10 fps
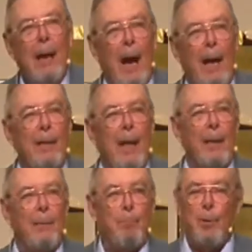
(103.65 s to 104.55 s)
on
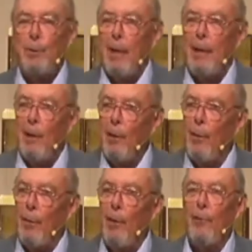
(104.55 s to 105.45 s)
that particular
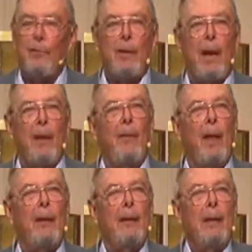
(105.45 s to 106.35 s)
Thursday, and then